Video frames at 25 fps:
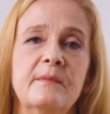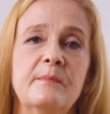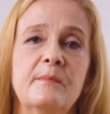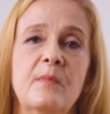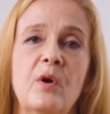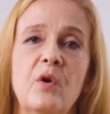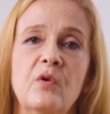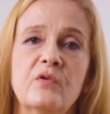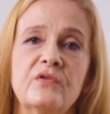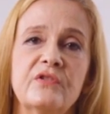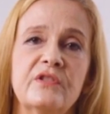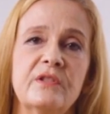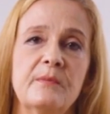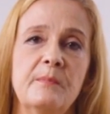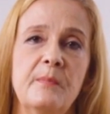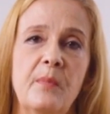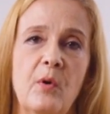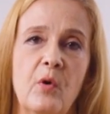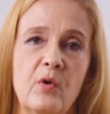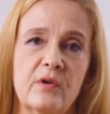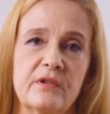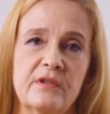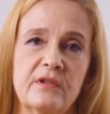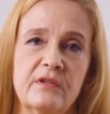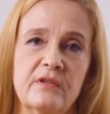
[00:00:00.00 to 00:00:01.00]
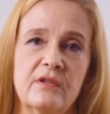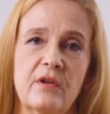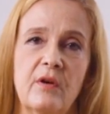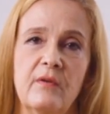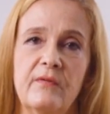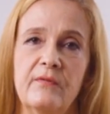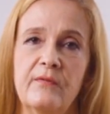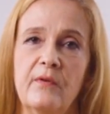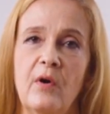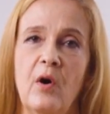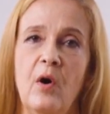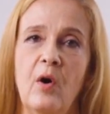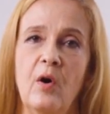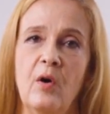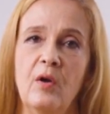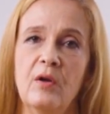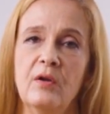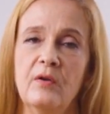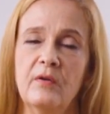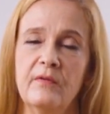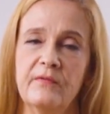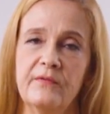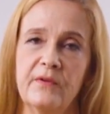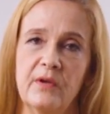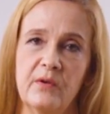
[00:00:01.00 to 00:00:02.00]
most important of all
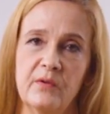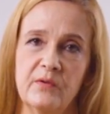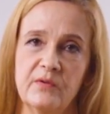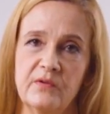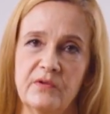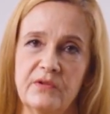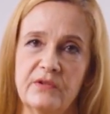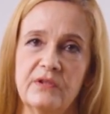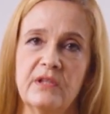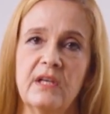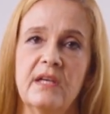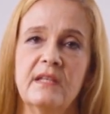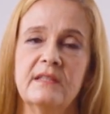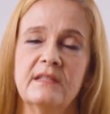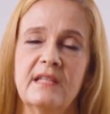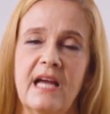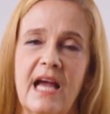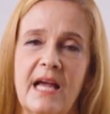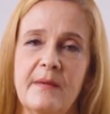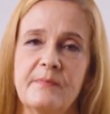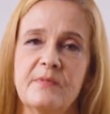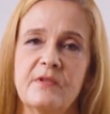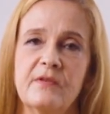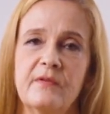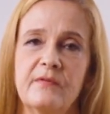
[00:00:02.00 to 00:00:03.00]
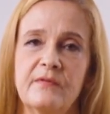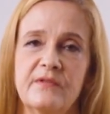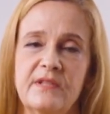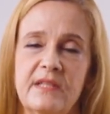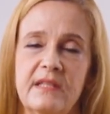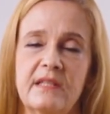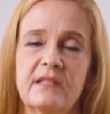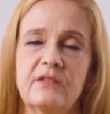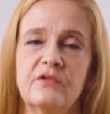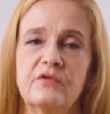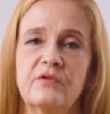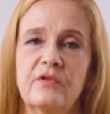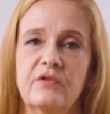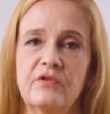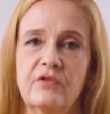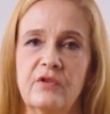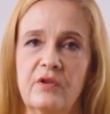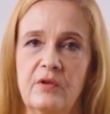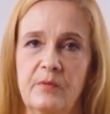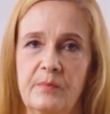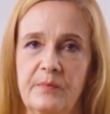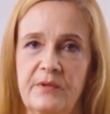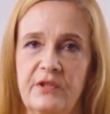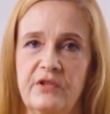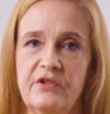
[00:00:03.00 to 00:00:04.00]
of those types of cicatricial
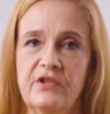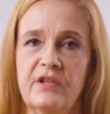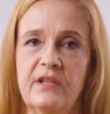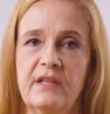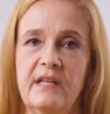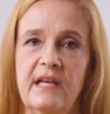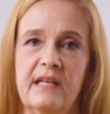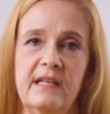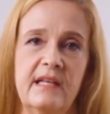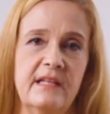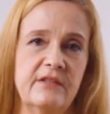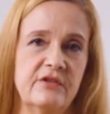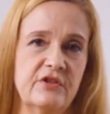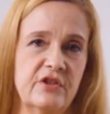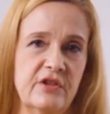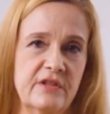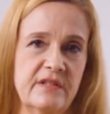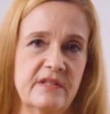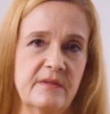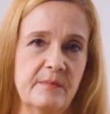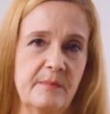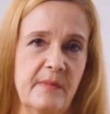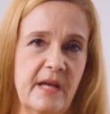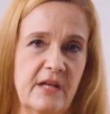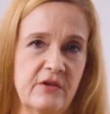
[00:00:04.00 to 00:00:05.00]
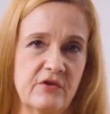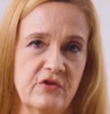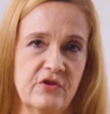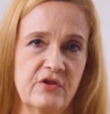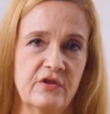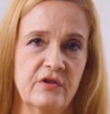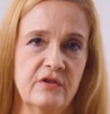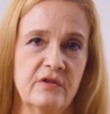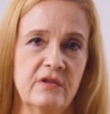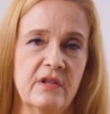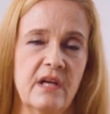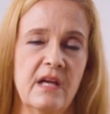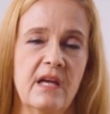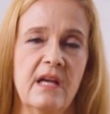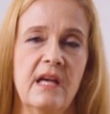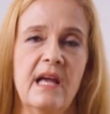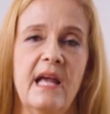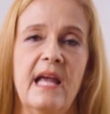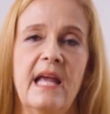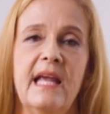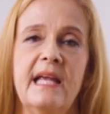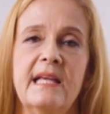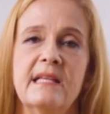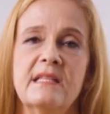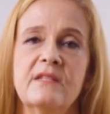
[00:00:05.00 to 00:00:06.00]
alopecia that I just mentioned
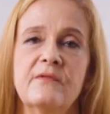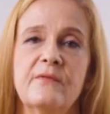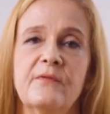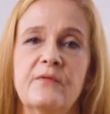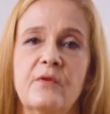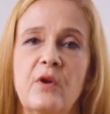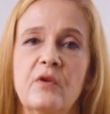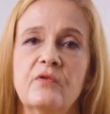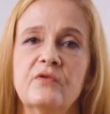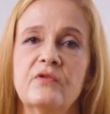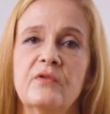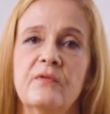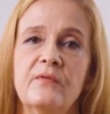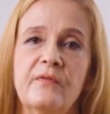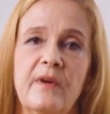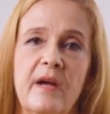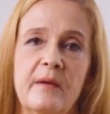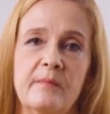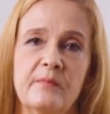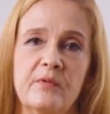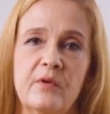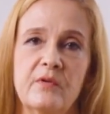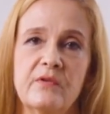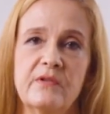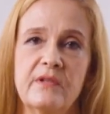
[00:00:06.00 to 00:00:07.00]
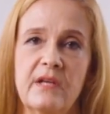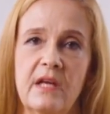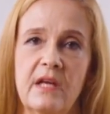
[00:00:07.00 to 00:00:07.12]
is frontal fibrosing